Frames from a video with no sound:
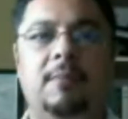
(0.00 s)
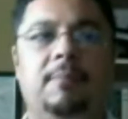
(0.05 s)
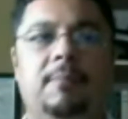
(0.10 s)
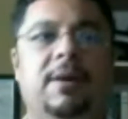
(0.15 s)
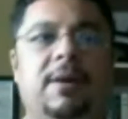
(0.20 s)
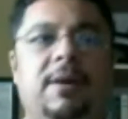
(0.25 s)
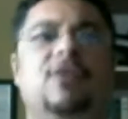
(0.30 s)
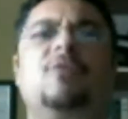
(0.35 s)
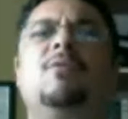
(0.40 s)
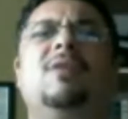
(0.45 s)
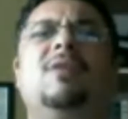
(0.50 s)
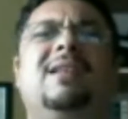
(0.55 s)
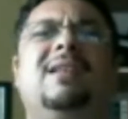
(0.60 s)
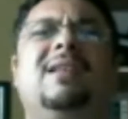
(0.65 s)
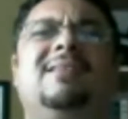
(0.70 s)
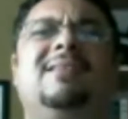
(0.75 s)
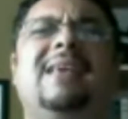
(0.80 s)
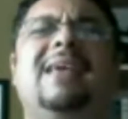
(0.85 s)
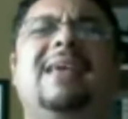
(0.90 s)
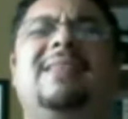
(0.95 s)
But you wouldn't
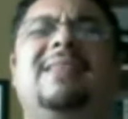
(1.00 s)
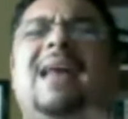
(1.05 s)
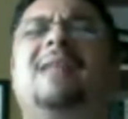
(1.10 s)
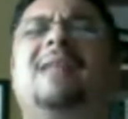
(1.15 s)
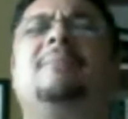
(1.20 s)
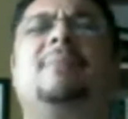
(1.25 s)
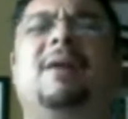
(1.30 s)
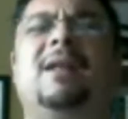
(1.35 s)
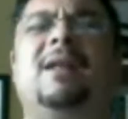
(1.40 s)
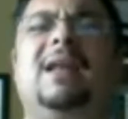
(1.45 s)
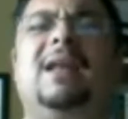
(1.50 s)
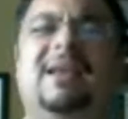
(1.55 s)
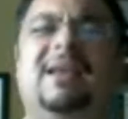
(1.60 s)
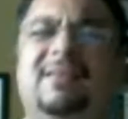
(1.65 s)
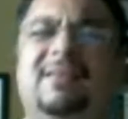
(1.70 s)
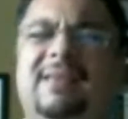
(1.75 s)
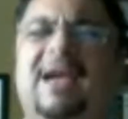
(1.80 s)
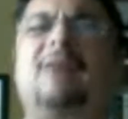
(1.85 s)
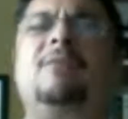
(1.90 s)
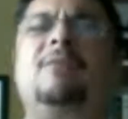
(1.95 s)
say that about like a
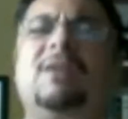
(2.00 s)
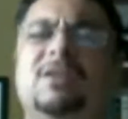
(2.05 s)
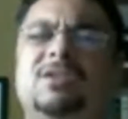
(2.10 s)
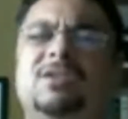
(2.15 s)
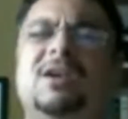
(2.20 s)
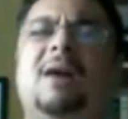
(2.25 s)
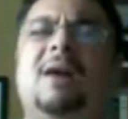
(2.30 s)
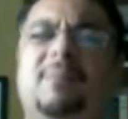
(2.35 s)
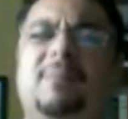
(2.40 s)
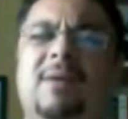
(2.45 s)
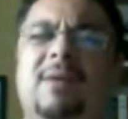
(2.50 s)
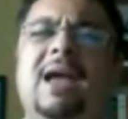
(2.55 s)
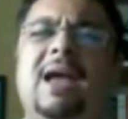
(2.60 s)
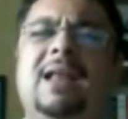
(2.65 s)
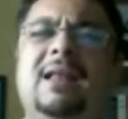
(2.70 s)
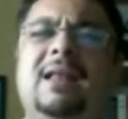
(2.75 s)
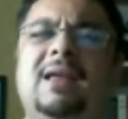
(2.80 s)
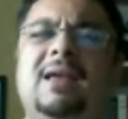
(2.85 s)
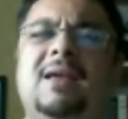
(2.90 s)
sandwich shop, right?